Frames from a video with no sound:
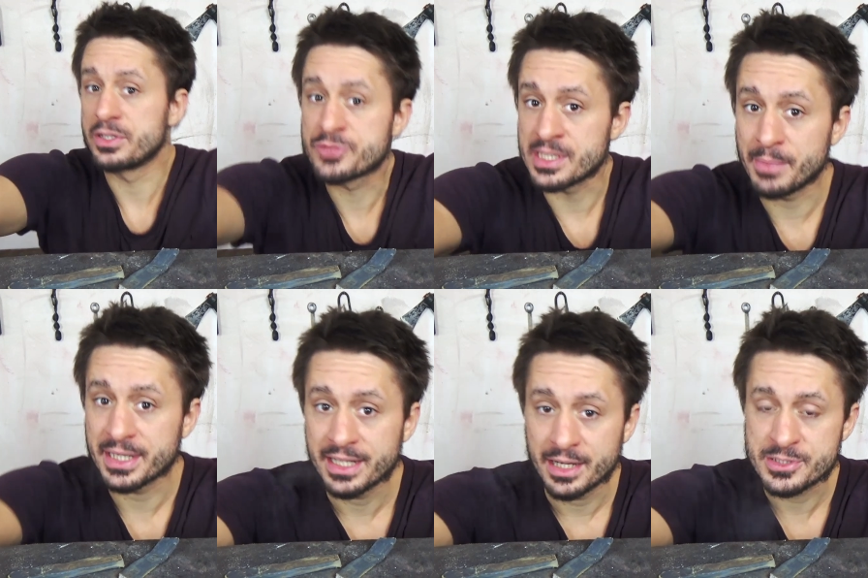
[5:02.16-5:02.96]
if
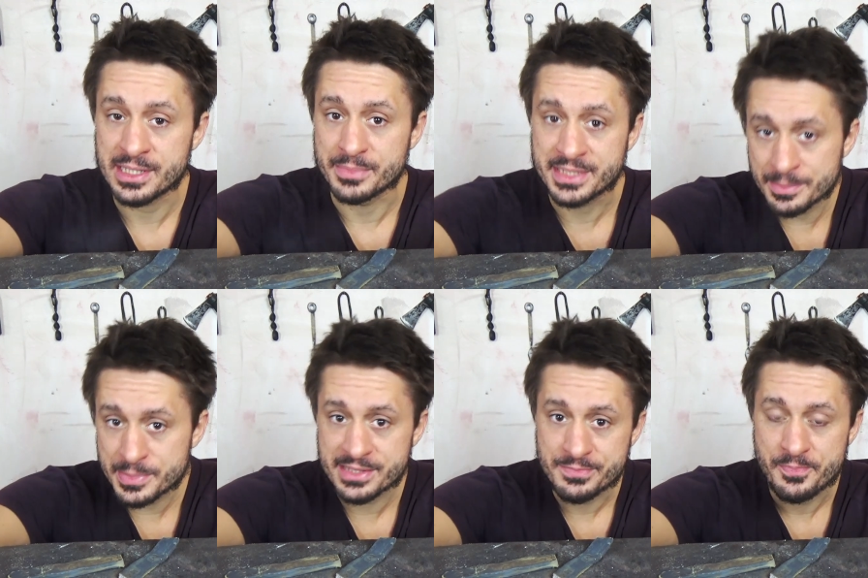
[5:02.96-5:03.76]
somebody has some
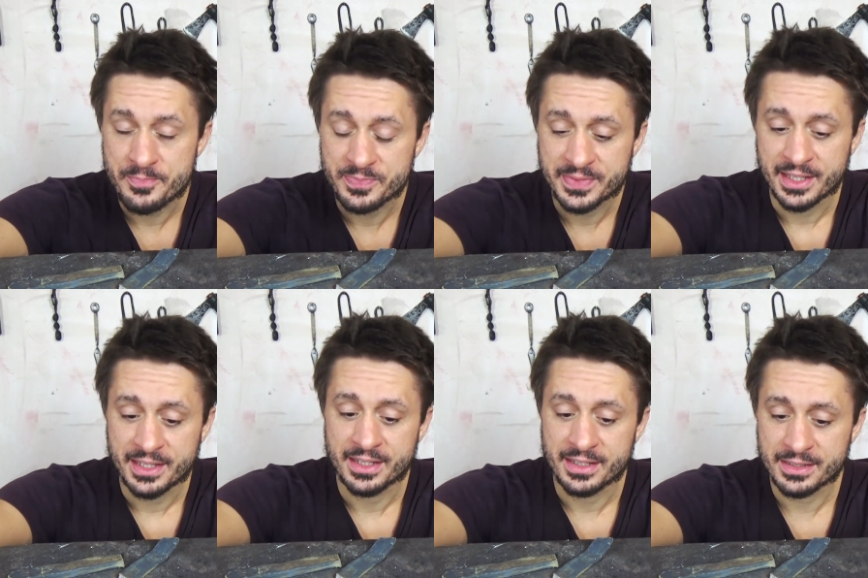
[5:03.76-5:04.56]
tips
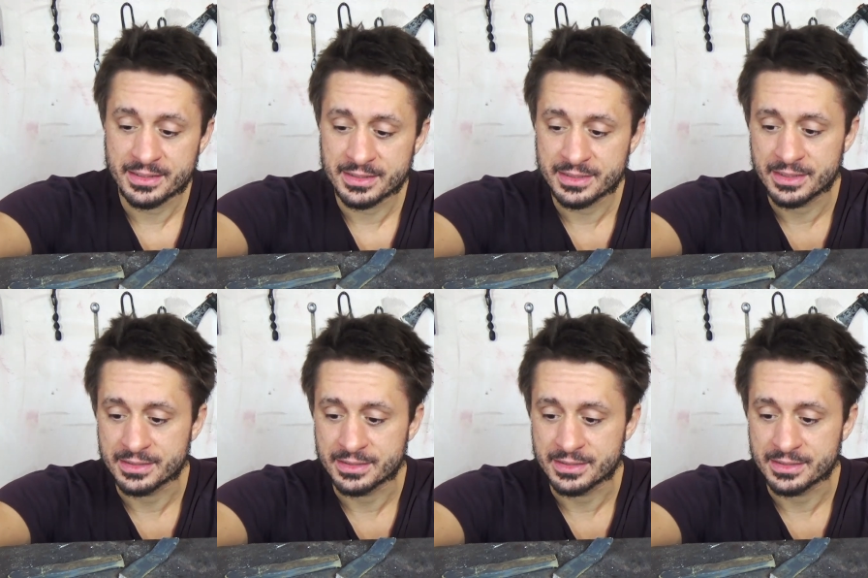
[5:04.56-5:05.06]
uh,